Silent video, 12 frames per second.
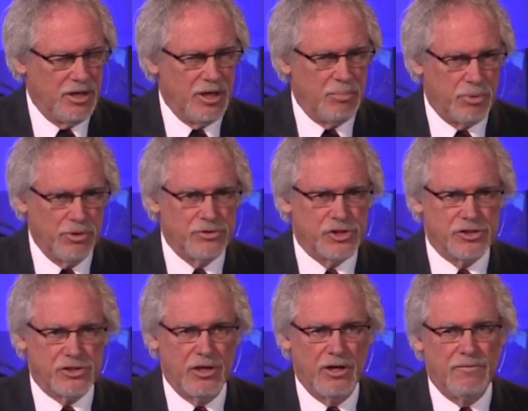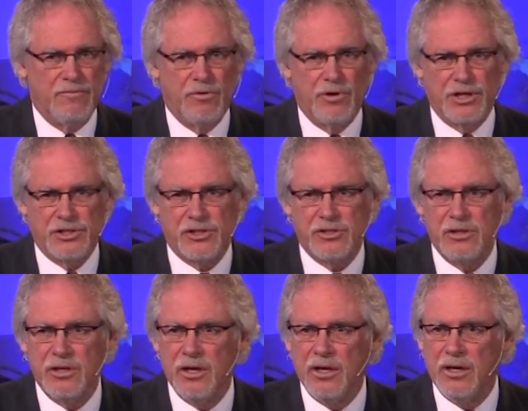He proves his love for us
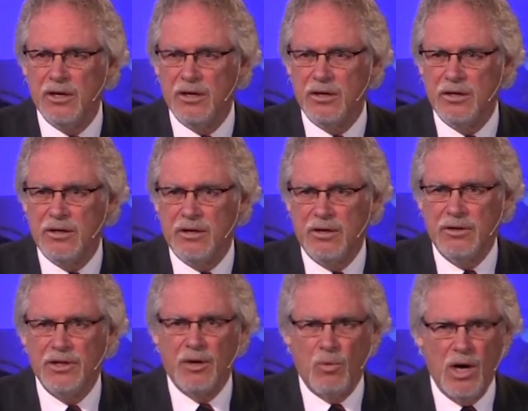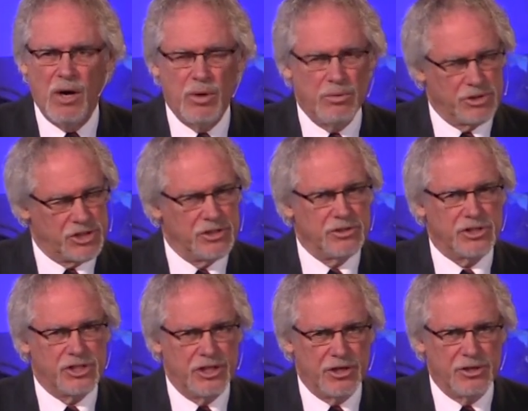in that while we were still
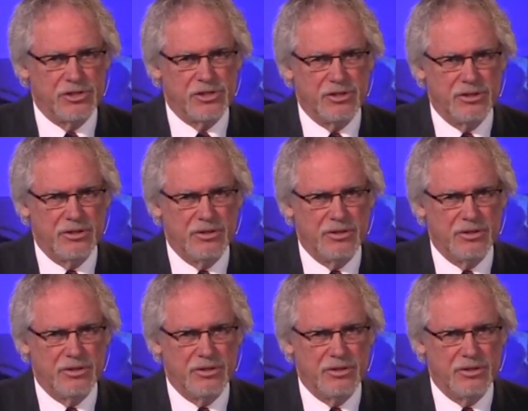sinners,